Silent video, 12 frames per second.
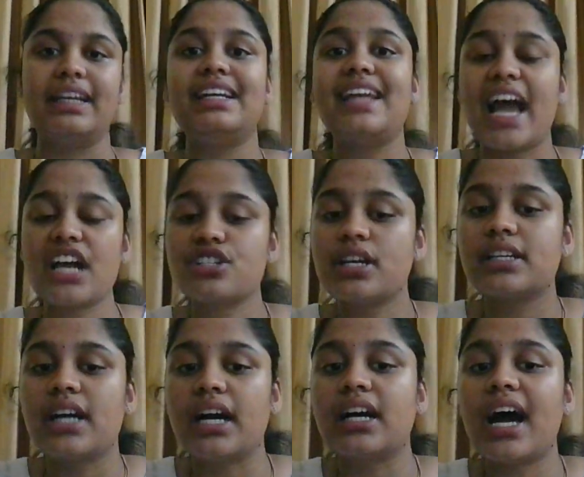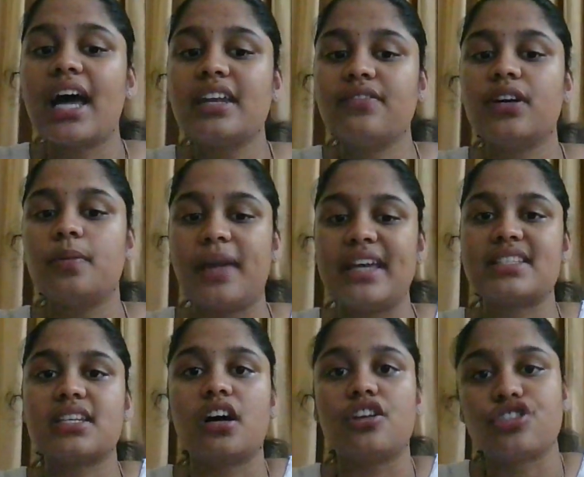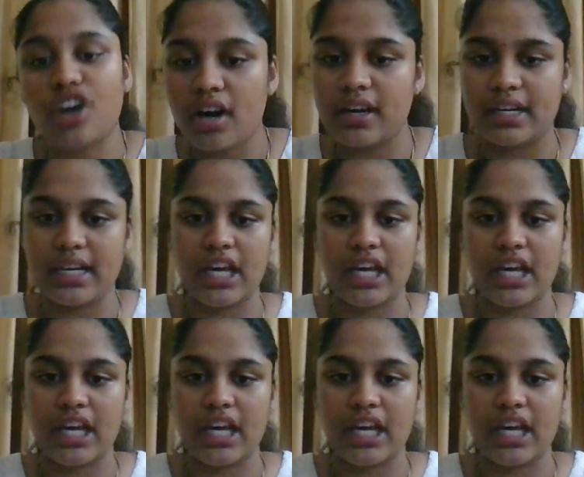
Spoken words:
National Ganga River Basin Authority,